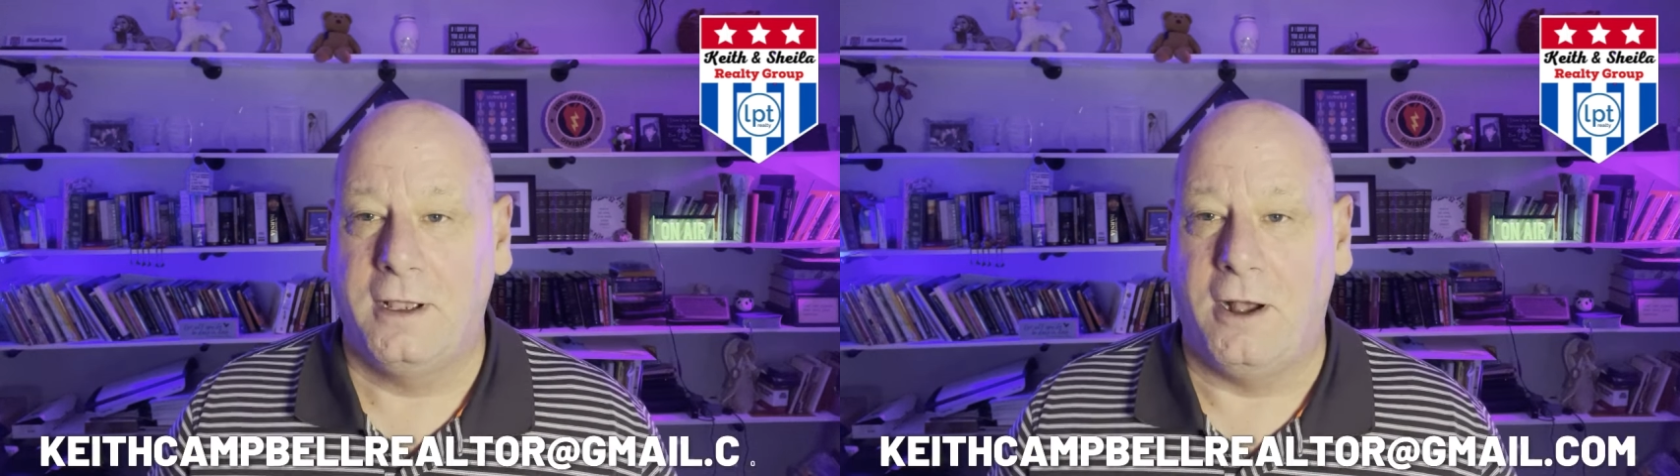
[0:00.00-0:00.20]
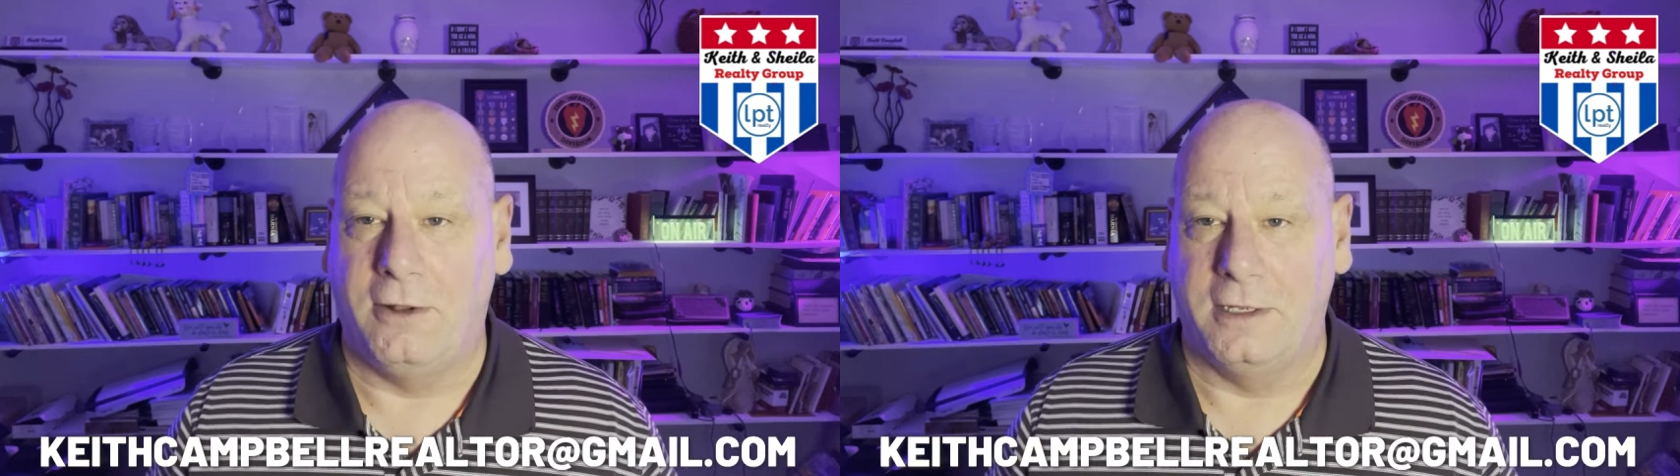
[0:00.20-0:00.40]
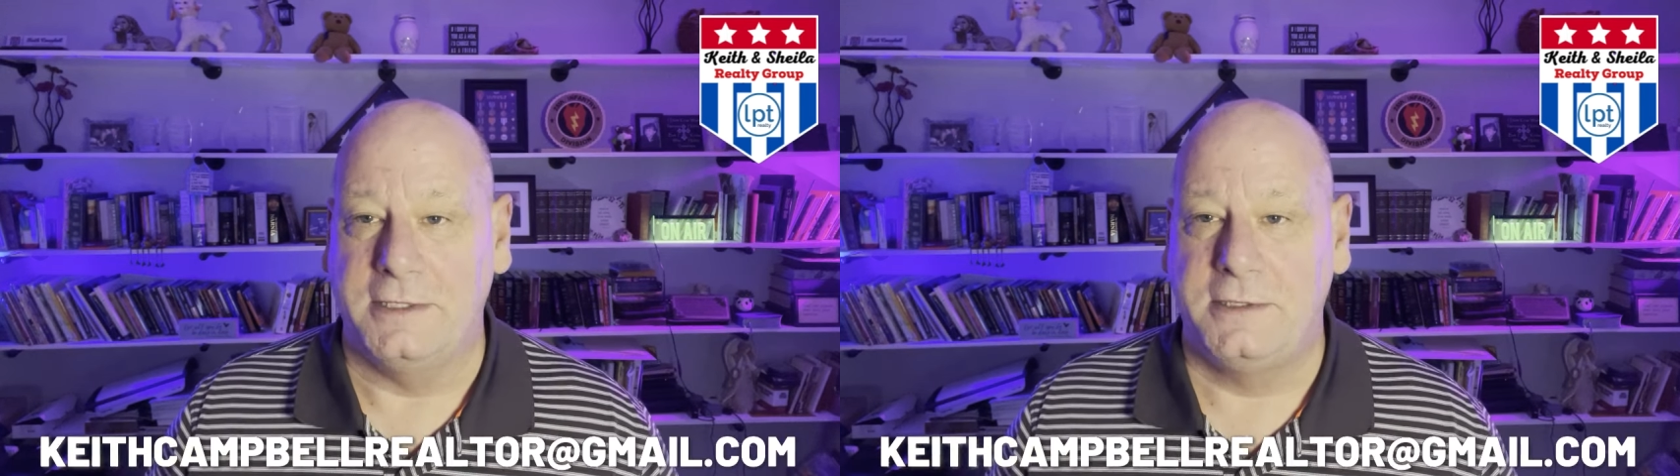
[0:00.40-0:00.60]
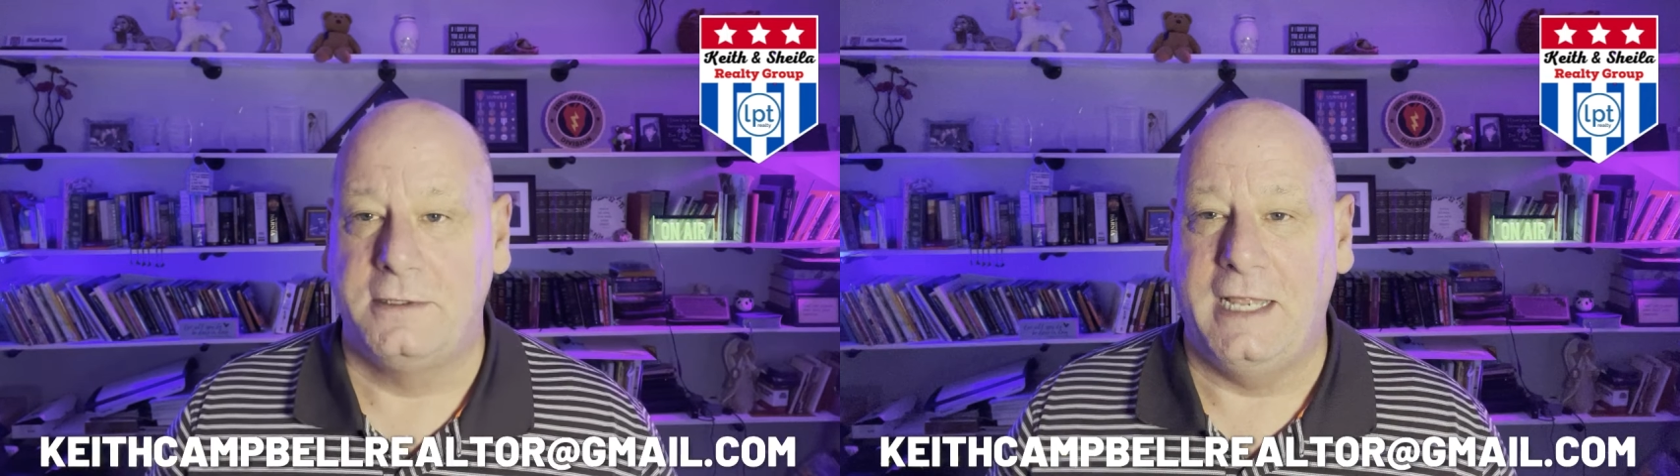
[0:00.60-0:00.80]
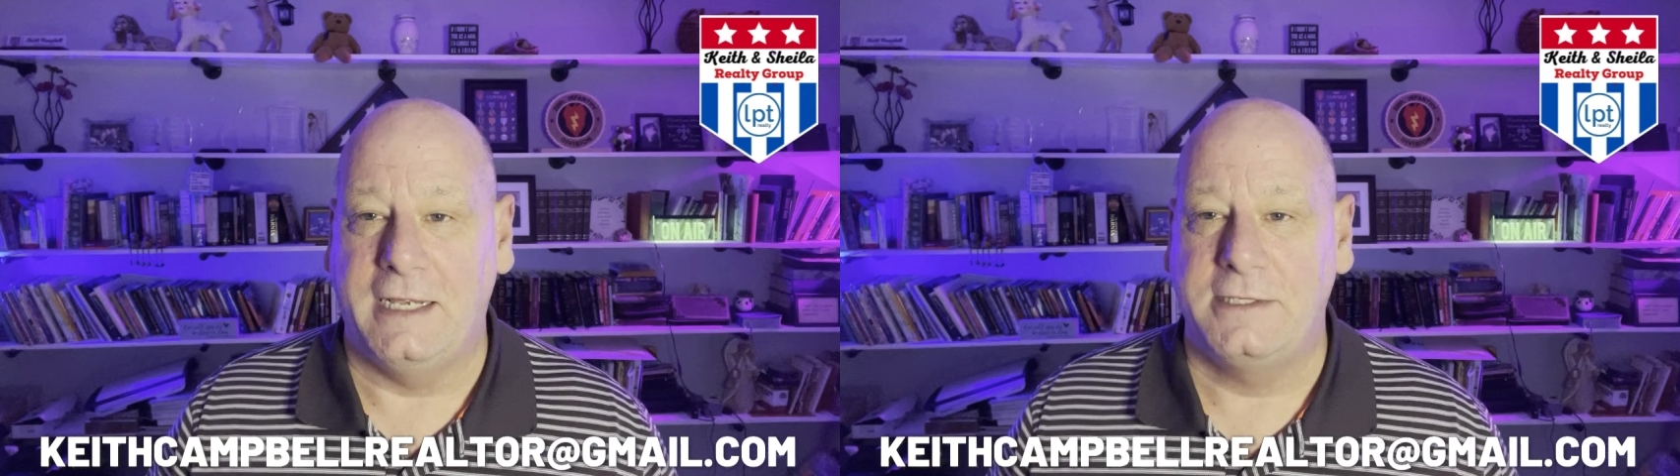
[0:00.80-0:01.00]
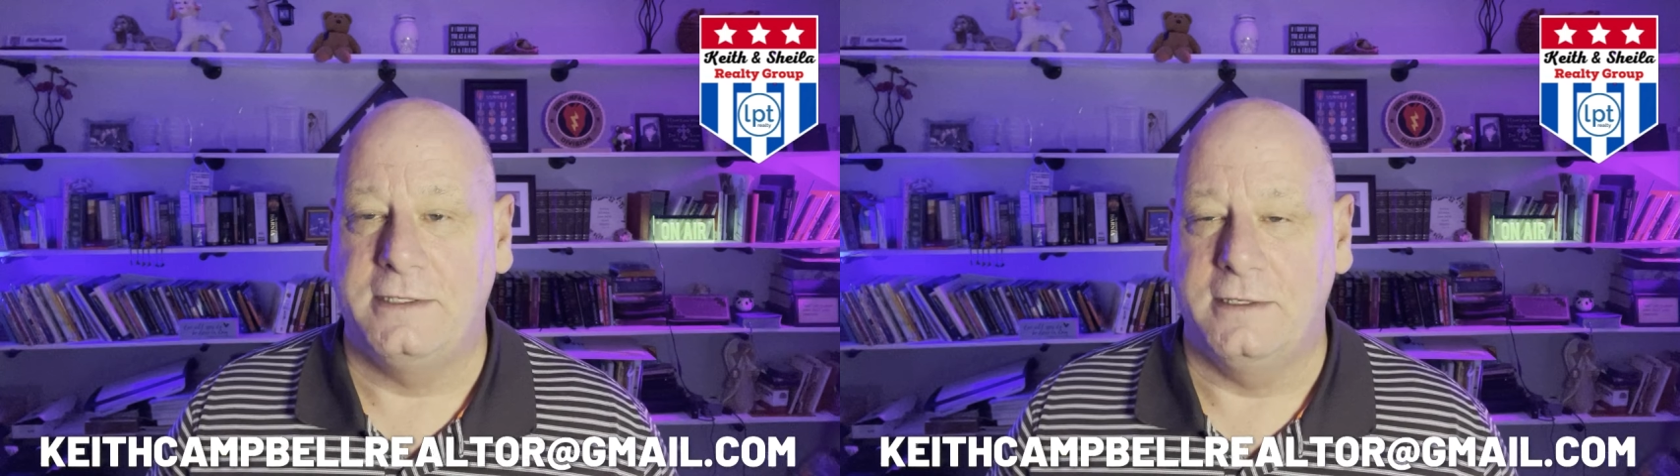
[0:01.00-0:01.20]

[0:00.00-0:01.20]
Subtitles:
Call us, text